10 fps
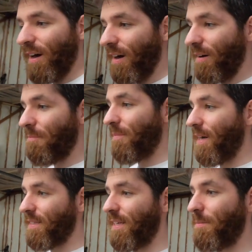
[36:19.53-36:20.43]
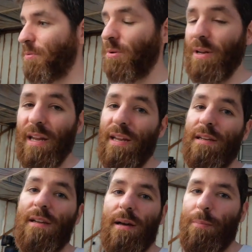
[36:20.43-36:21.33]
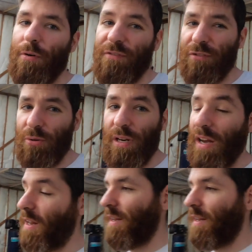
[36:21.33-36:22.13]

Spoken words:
I did pull it in, I put fluid in it,